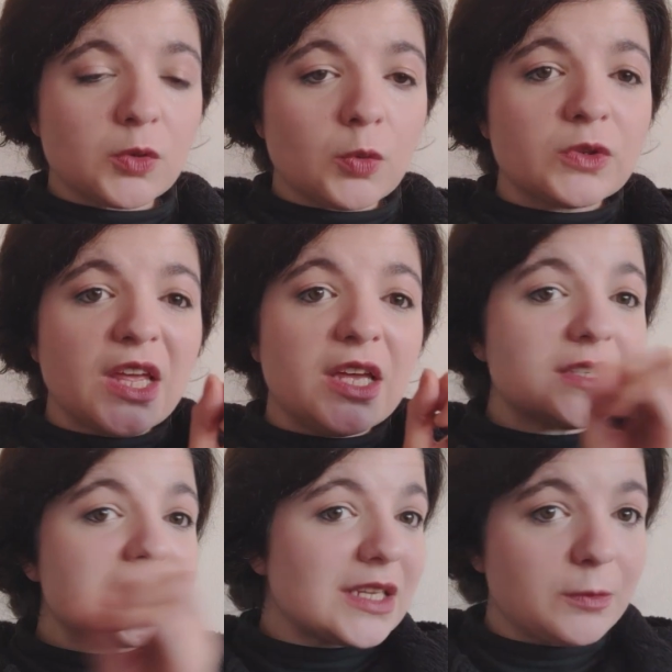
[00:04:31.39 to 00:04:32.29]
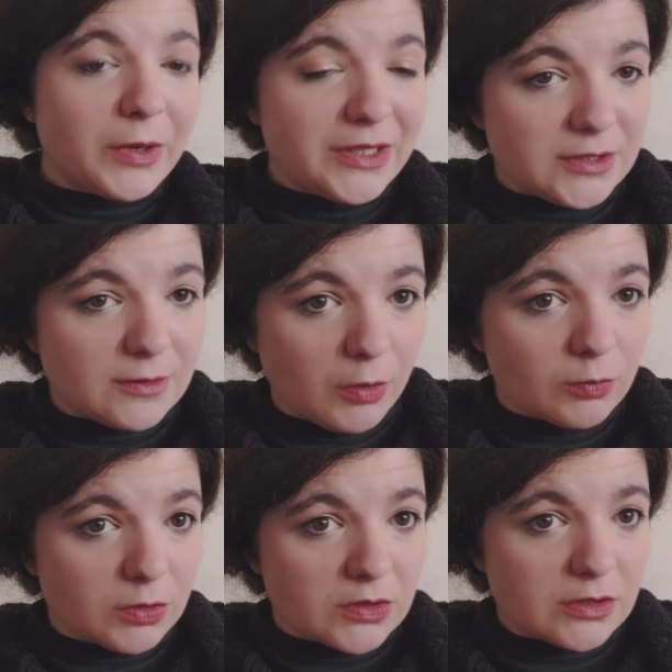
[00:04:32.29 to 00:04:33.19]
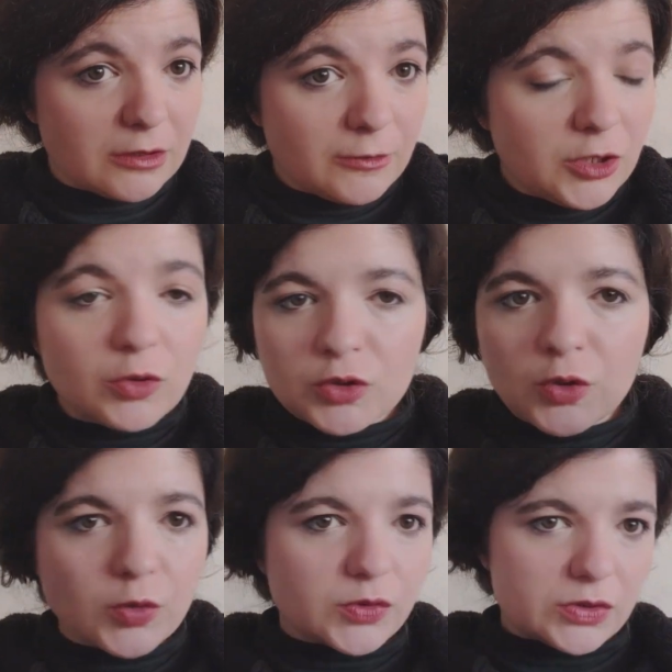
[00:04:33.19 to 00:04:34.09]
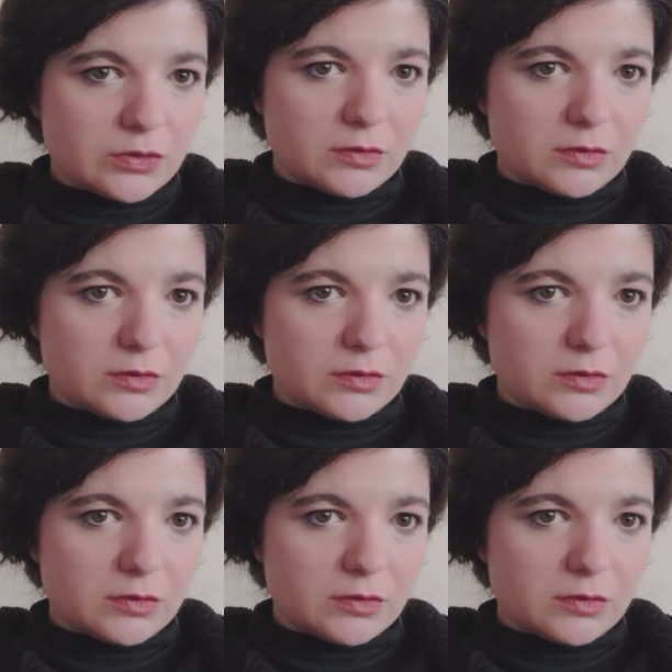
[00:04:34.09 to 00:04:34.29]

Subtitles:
or their celebration moment, not yours.